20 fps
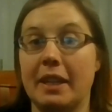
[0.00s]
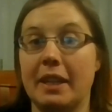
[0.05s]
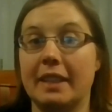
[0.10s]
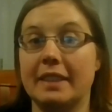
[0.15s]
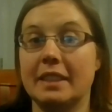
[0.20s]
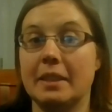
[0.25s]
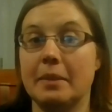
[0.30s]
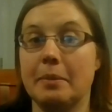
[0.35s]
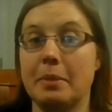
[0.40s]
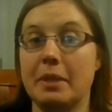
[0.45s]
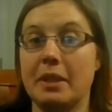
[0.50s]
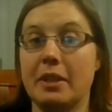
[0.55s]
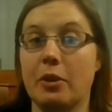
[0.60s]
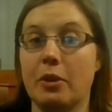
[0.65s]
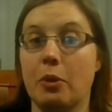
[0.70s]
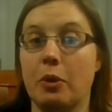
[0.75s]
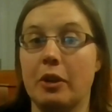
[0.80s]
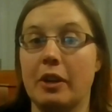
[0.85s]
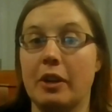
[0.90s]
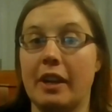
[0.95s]
and SMP
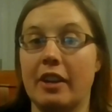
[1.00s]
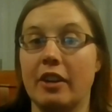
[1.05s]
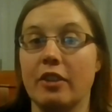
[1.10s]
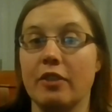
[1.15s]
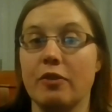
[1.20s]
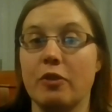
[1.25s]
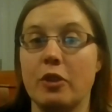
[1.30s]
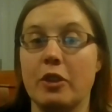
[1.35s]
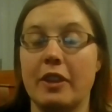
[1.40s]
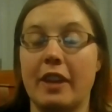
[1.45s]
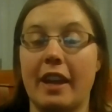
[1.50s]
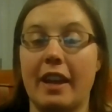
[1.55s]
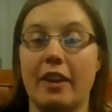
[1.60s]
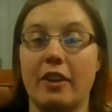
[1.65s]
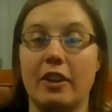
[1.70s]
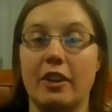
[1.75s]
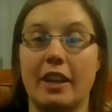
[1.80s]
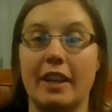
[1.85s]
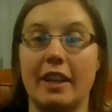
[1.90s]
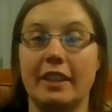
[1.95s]
coordinator for the
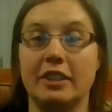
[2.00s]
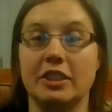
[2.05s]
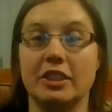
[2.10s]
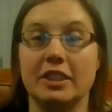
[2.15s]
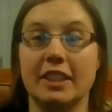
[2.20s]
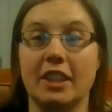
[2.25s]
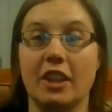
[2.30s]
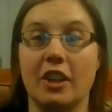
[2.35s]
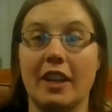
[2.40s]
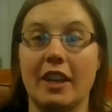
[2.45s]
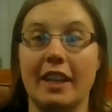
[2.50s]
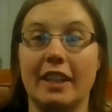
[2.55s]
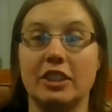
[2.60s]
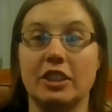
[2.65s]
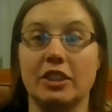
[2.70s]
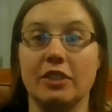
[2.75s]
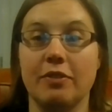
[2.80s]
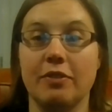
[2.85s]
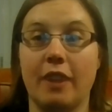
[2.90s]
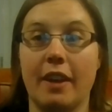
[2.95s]
Area Agency on
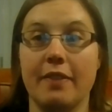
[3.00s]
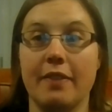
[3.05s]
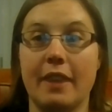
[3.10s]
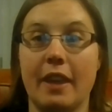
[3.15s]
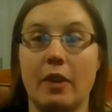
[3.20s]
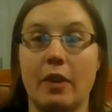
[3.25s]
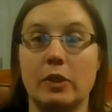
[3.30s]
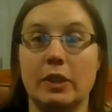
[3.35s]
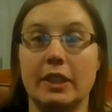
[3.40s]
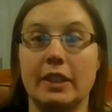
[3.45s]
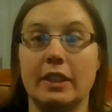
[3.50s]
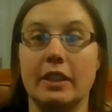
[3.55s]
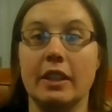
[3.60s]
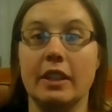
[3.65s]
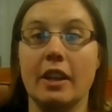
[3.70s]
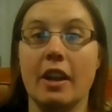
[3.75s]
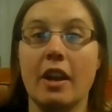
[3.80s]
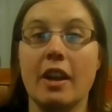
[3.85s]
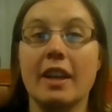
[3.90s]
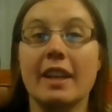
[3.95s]
Aging 5 County.
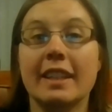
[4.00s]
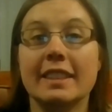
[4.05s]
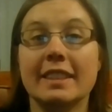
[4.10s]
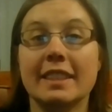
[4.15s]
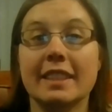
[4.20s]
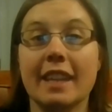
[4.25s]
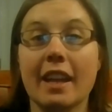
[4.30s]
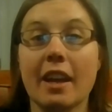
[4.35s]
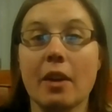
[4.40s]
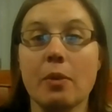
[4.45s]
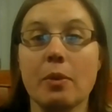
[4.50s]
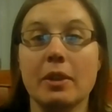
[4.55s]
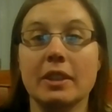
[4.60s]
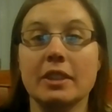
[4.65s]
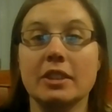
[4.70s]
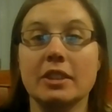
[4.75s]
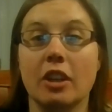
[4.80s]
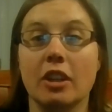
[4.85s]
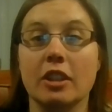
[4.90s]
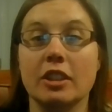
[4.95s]
Today I want
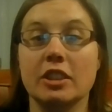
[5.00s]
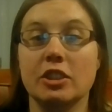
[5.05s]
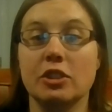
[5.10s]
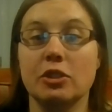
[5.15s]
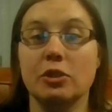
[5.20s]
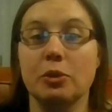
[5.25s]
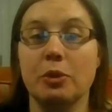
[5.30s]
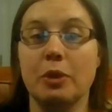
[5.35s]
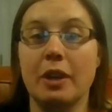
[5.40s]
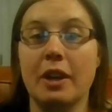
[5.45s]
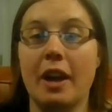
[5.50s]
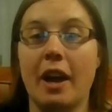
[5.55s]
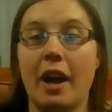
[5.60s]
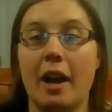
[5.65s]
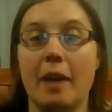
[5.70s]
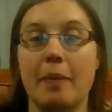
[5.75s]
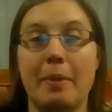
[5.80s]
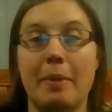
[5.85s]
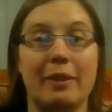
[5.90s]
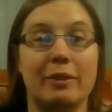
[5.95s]
to talk to you
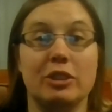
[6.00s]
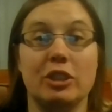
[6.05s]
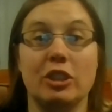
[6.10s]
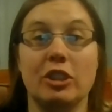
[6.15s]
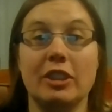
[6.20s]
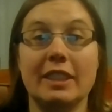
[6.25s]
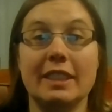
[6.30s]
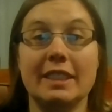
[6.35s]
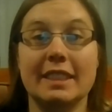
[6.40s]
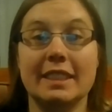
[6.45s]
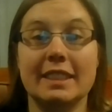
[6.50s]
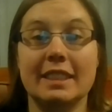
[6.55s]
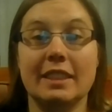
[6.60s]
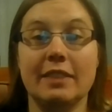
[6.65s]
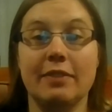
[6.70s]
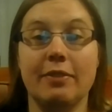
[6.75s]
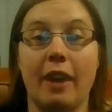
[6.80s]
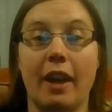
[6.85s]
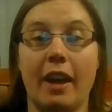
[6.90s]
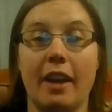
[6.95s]
about turning
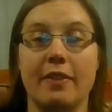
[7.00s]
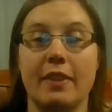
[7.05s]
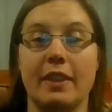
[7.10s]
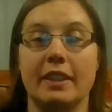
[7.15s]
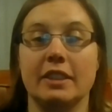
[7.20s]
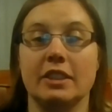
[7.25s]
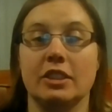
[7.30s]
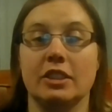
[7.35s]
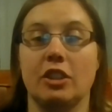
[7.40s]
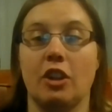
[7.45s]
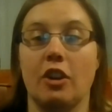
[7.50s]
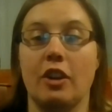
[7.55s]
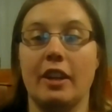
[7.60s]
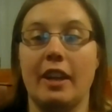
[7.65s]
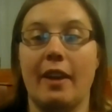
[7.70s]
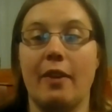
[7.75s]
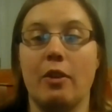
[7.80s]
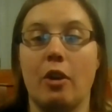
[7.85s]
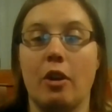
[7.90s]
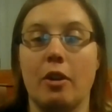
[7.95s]
65 and
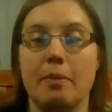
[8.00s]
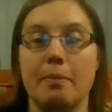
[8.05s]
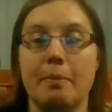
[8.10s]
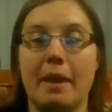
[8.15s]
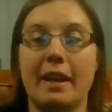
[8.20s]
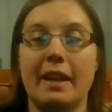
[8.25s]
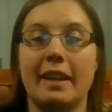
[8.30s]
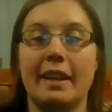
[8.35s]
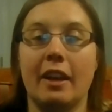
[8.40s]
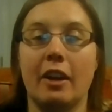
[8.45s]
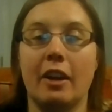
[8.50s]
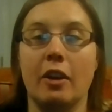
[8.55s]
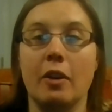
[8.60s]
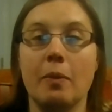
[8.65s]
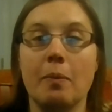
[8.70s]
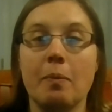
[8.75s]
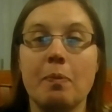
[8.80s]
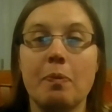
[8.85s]
starting out on Medicare.